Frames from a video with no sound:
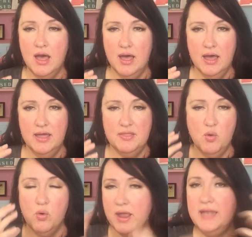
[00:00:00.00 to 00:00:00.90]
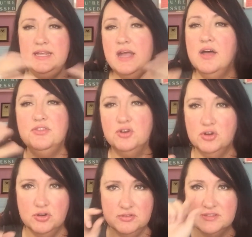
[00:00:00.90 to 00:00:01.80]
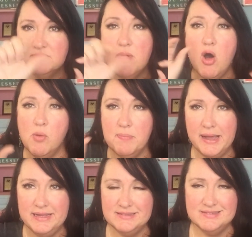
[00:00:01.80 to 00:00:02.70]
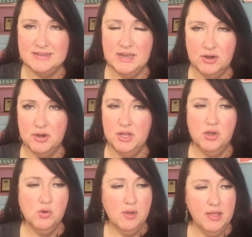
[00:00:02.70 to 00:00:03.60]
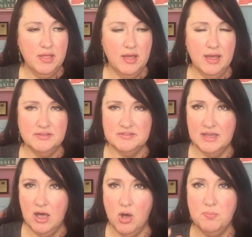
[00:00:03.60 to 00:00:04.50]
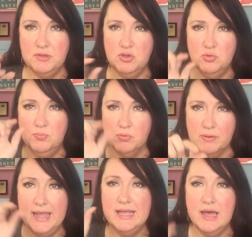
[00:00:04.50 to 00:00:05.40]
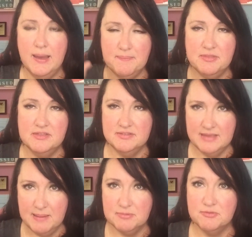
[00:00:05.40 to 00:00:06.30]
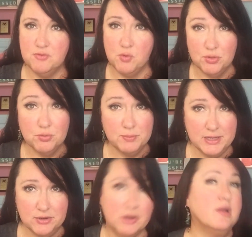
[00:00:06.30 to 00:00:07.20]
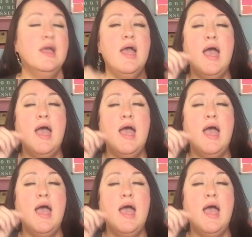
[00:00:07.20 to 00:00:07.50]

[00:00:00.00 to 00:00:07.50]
or any other small bite scenario to help you break up the steps for the reader.